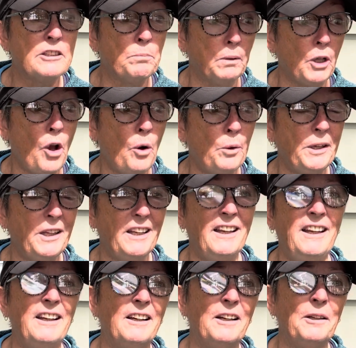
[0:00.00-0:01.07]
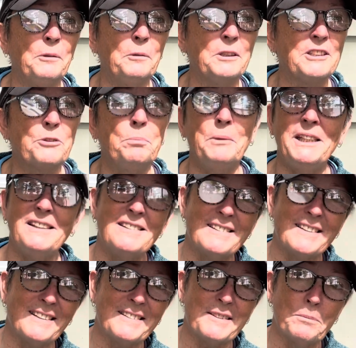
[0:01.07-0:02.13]
blowing here, which
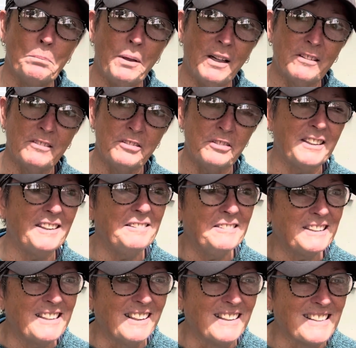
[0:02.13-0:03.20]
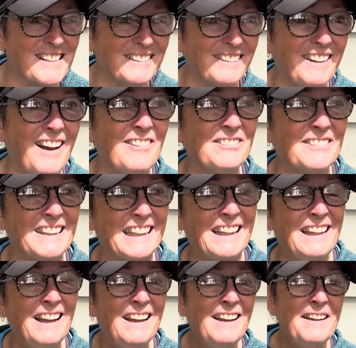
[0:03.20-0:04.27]
means it's bug free, which is
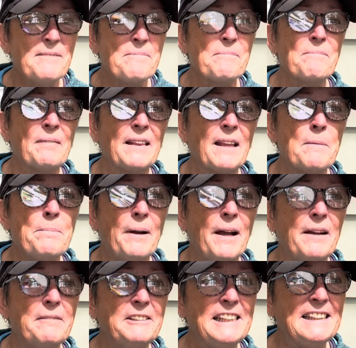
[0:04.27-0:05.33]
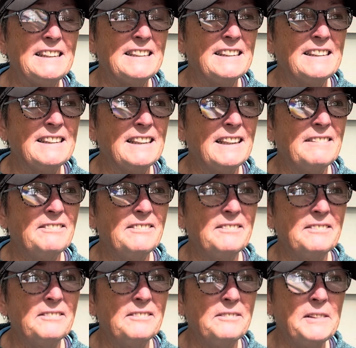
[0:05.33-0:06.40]
lovely. But we've been
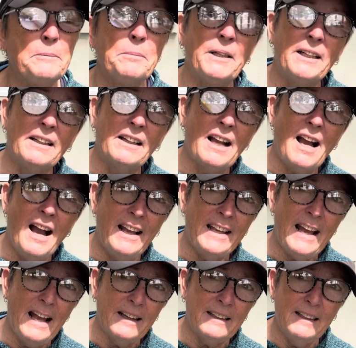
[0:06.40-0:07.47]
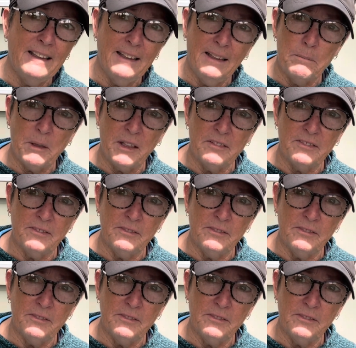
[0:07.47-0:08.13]
kayaking about